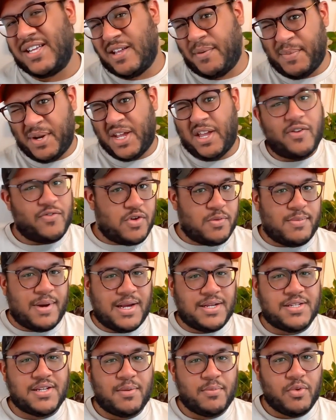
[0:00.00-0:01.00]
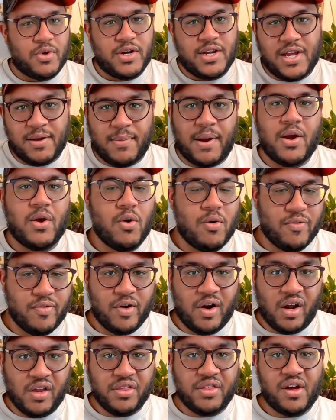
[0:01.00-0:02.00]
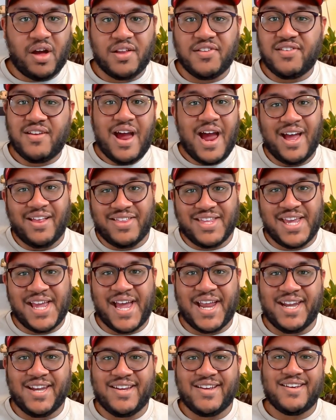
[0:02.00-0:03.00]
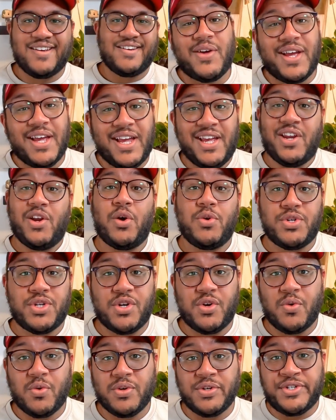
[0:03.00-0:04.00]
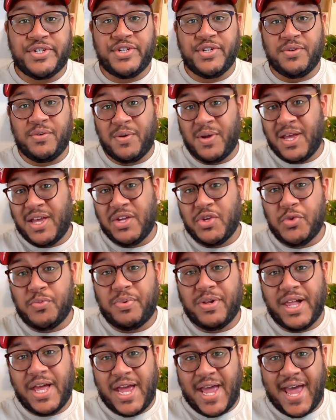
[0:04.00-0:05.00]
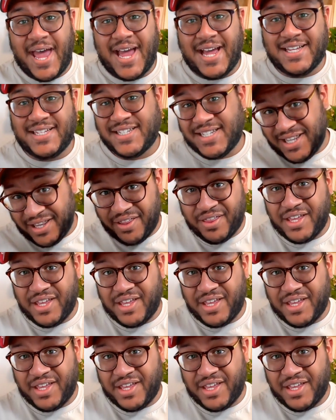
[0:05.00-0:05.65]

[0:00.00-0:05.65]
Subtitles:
I'm going to give you my summary and my overall thoughts at the end. In Oceanhorn 2, you play as the